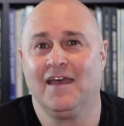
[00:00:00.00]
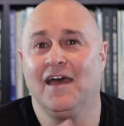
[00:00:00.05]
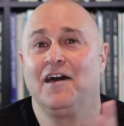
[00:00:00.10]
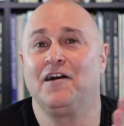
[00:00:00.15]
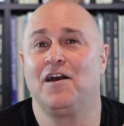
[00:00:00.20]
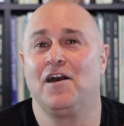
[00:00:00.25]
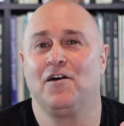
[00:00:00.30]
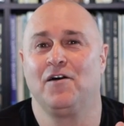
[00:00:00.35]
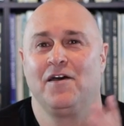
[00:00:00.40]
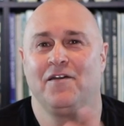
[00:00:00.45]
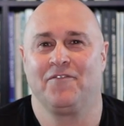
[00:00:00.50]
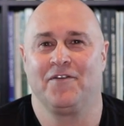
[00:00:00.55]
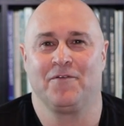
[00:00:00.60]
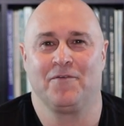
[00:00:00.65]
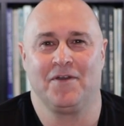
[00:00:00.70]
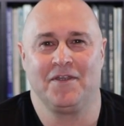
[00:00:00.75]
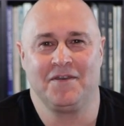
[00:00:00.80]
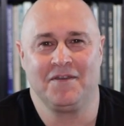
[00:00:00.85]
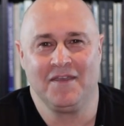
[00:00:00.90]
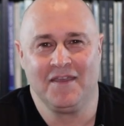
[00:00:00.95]
Hello
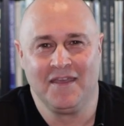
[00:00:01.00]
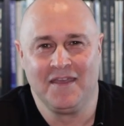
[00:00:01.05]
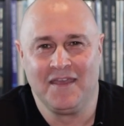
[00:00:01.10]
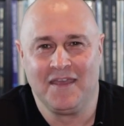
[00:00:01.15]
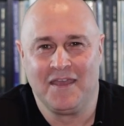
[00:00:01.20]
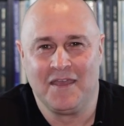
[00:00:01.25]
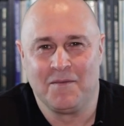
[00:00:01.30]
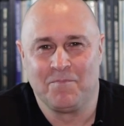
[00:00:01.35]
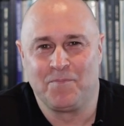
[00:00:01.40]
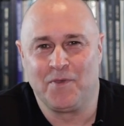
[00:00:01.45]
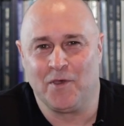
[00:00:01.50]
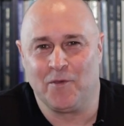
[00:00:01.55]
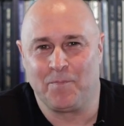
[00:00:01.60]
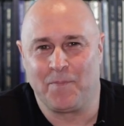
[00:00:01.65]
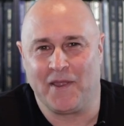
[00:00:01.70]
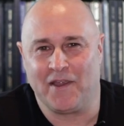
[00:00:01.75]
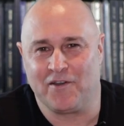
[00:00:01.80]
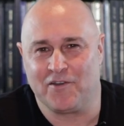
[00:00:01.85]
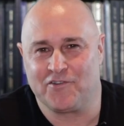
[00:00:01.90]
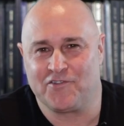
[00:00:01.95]
everyone, Bill
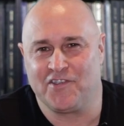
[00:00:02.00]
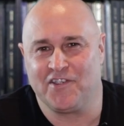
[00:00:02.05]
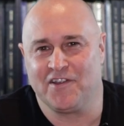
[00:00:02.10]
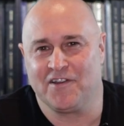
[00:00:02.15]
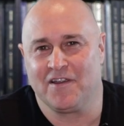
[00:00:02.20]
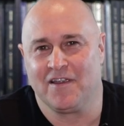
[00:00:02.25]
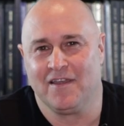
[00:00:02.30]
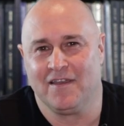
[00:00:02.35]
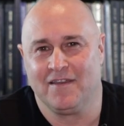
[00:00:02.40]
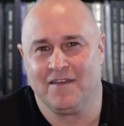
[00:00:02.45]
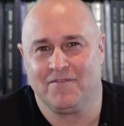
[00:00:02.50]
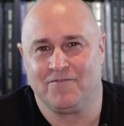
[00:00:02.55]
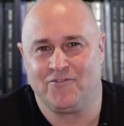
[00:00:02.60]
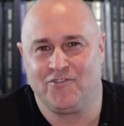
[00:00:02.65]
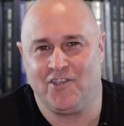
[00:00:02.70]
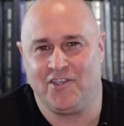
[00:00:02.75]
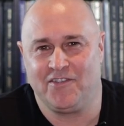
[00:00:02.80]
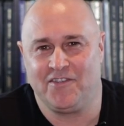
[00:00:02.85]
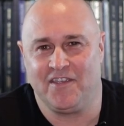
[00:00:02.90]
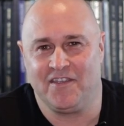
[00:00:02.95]
Parish here,
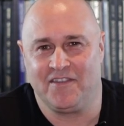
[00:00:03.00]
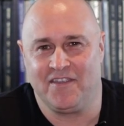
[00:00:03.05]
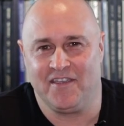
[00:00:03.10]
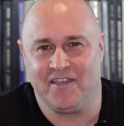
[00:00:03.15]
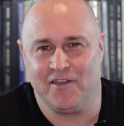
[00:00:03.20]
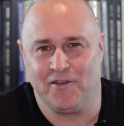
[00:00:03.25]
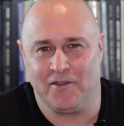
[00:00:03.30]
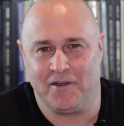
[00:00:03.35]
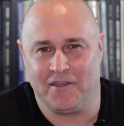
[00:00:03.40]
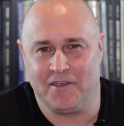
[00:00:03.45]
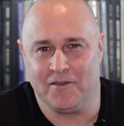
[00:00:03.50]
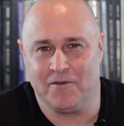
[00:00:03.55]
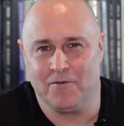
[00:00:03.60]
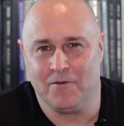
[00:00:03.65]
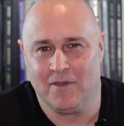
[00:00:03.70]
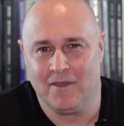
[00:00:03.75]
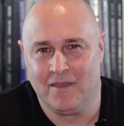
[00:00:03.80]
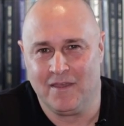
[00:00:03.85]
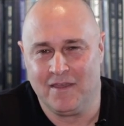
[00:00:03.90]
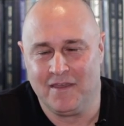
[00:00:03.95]
GTT
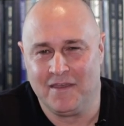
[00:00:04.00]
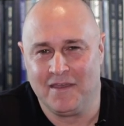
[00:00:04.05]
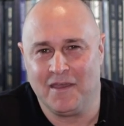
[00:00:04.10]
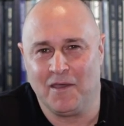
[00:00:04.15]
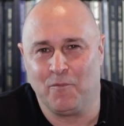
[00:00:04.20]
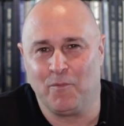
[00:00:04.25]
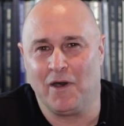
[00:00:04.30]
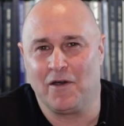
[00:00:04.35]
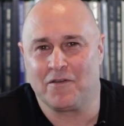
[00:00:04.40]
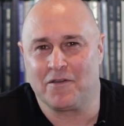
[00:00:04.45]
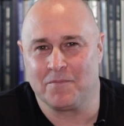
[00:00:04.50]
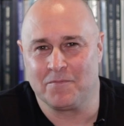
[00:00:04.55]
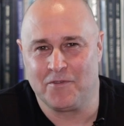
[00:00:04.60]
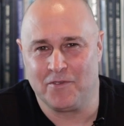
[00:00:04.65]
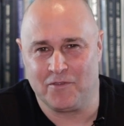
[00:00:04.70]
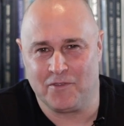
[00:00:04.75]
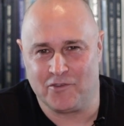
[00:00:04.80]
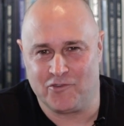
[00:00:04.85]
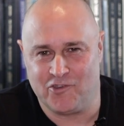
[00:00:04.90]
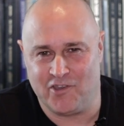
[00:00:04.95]
Audio, and welcome
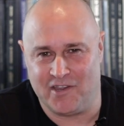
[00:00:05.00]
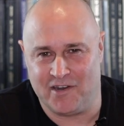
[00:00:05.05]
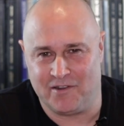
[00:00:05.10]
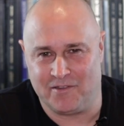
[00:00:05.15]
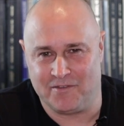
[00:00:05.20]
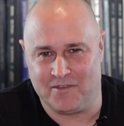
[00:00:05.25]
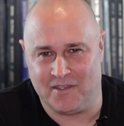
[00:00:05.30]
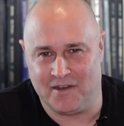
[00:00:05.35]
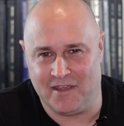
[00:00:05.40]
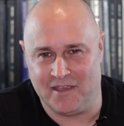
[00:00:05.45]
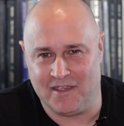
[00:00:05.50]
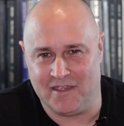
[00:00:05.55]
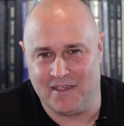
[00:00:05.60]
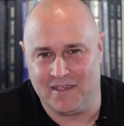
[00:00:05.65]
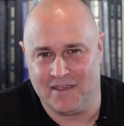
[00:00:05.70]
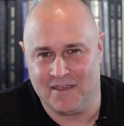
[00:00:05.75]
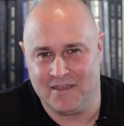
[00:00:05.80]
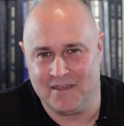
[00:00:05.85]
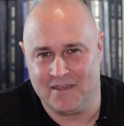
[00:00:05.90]
to the channel today.